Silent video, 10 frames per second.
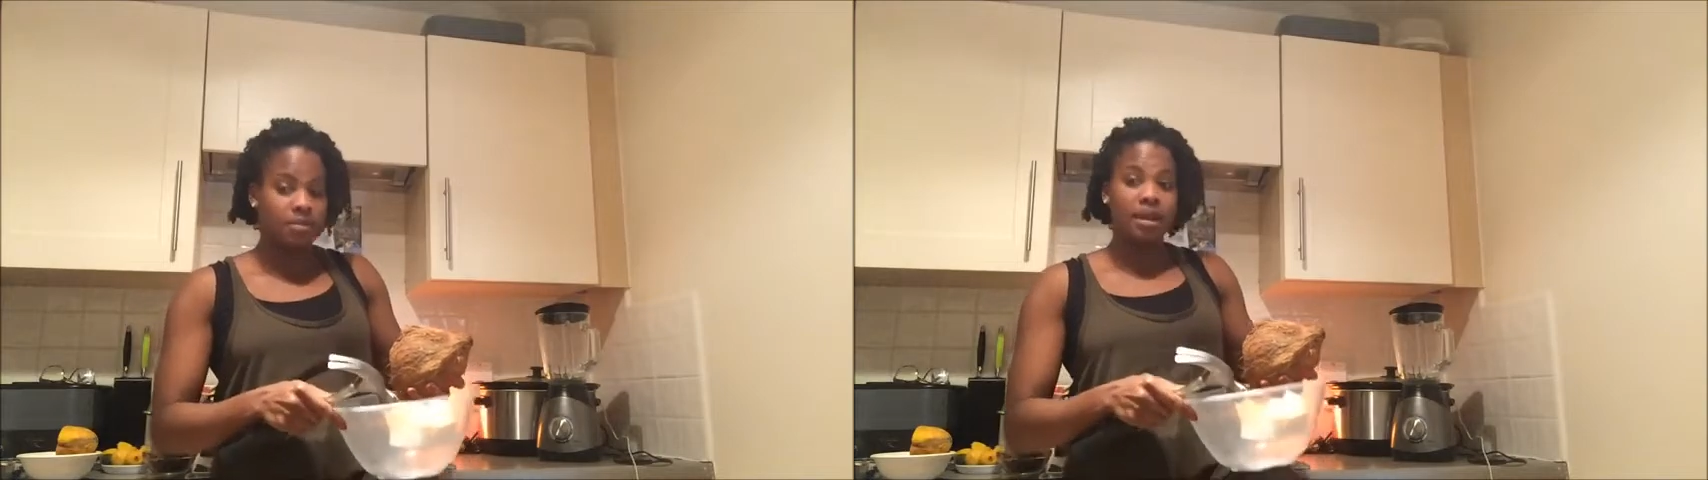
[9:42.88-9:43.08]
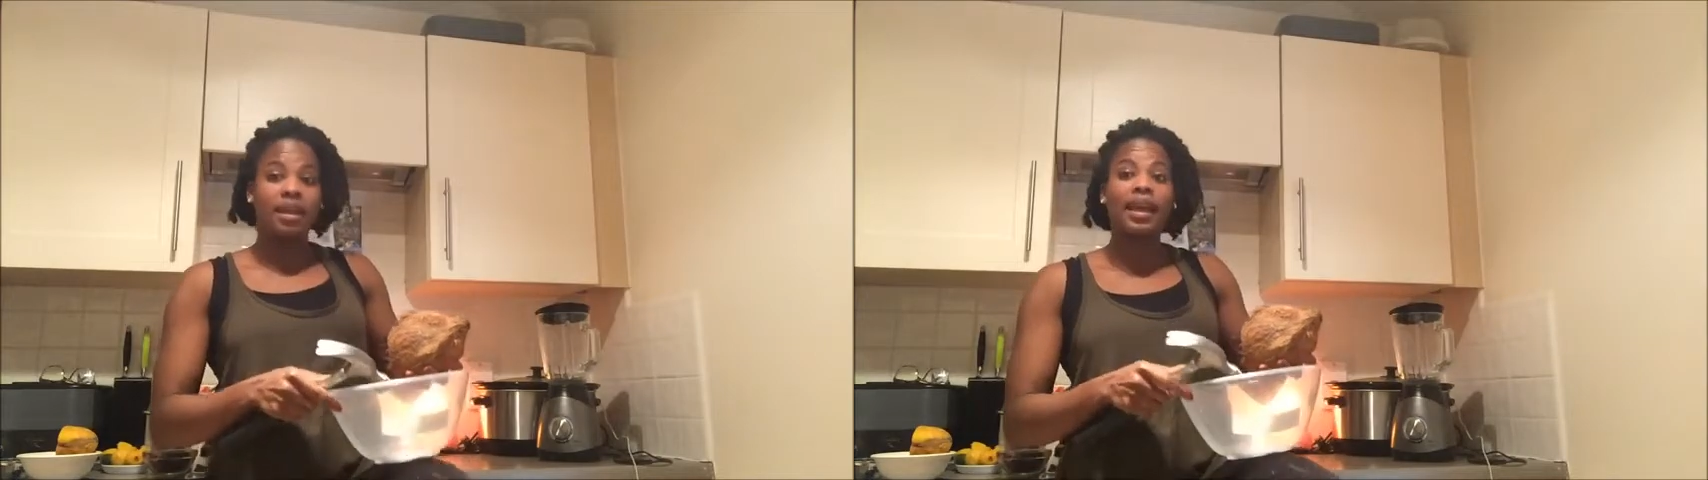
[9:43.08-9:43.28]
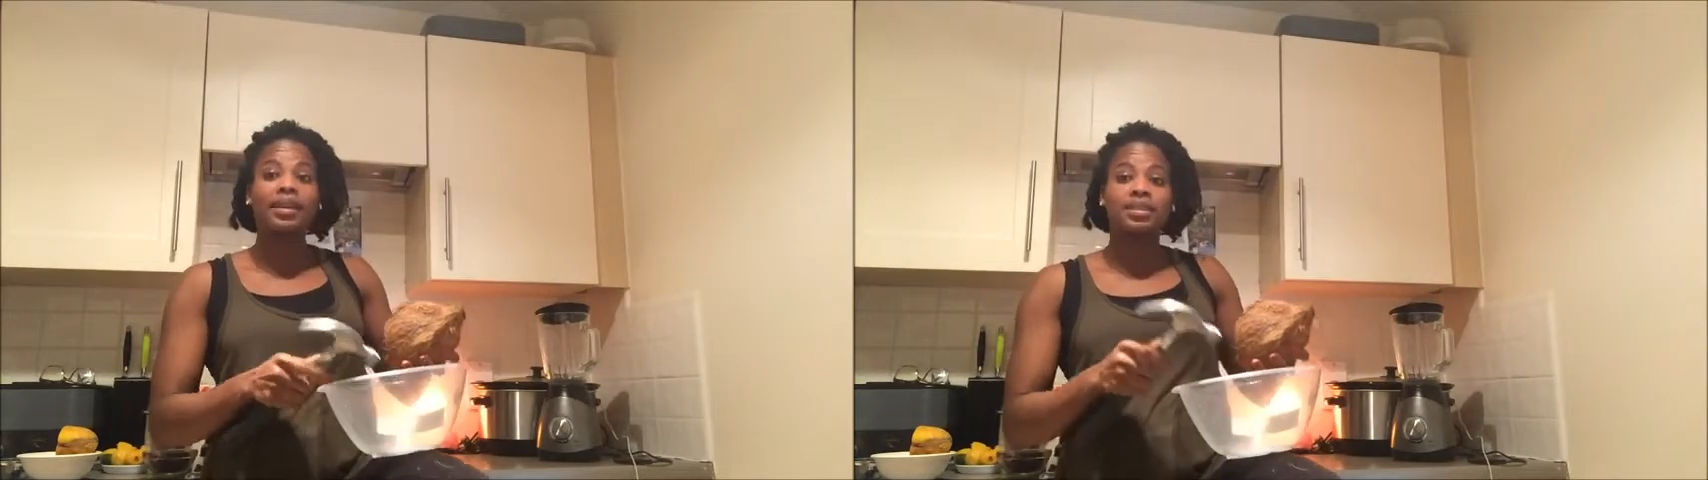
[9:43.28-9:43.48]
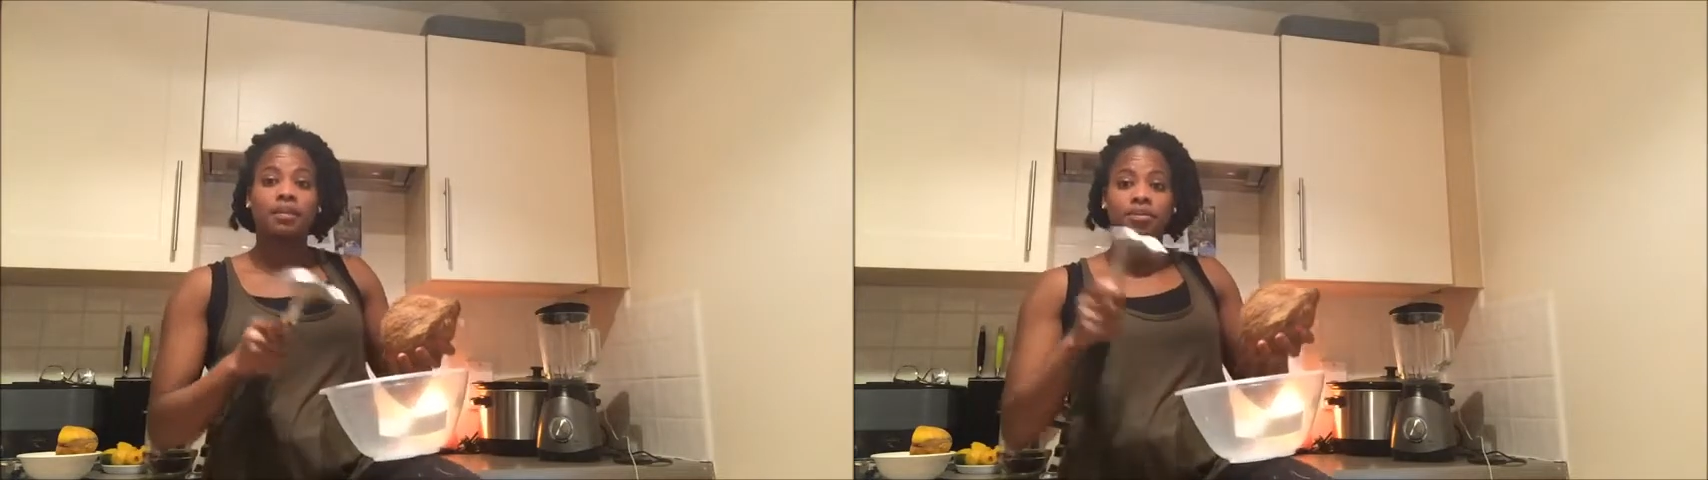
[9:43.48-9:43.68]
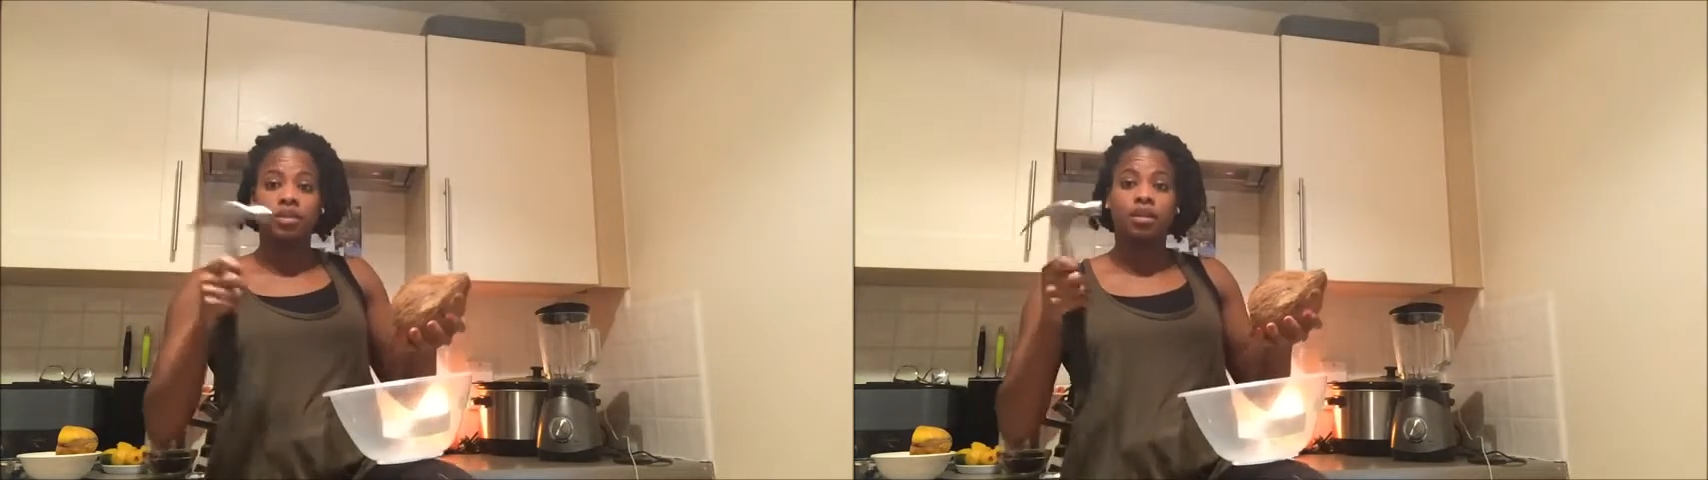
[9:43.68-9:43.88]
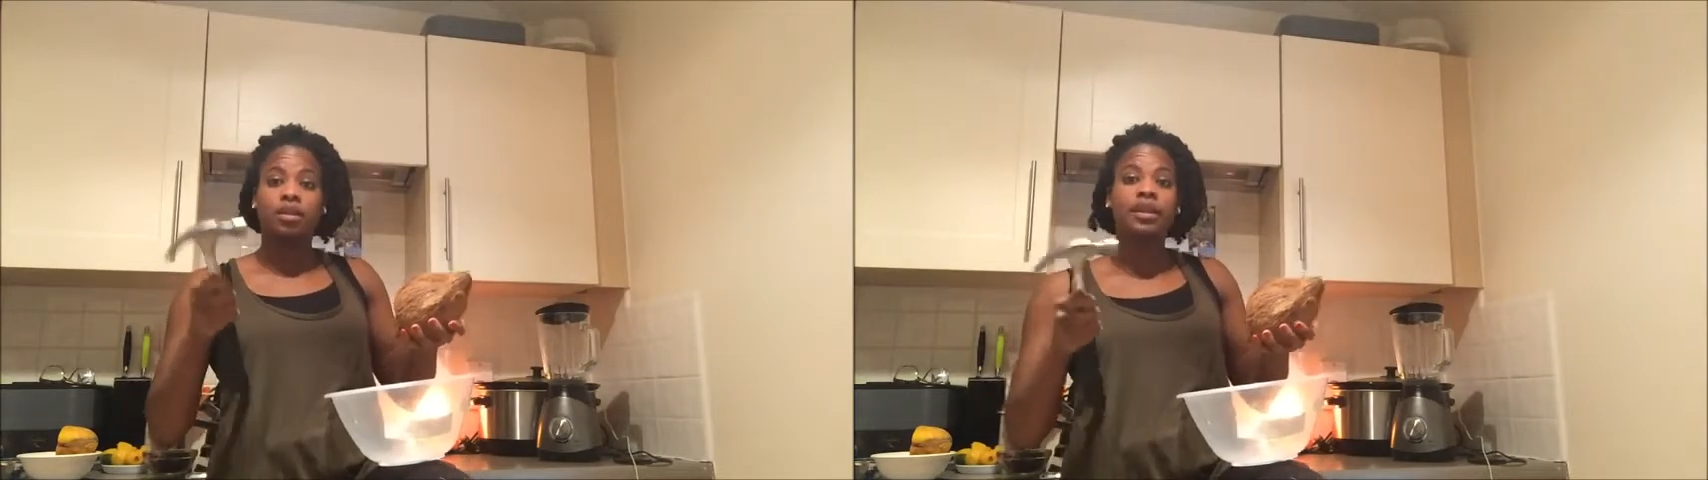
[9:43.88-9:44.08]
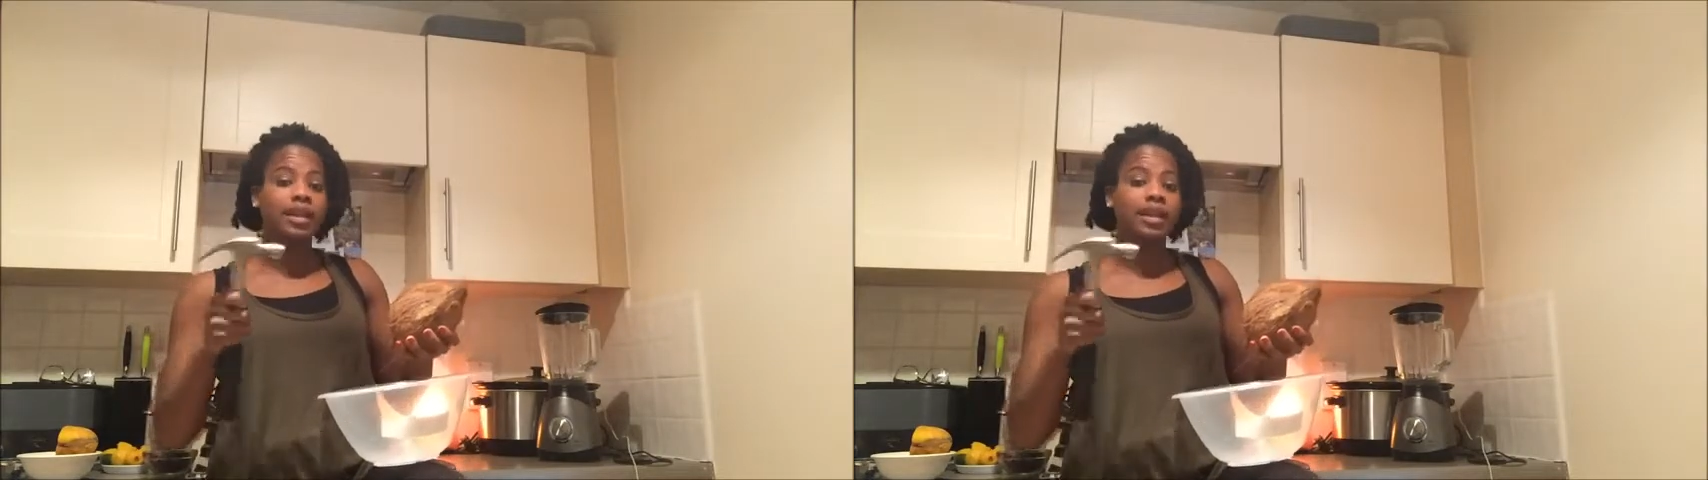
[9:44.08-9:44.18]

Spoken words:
And my leg is up, so it's a good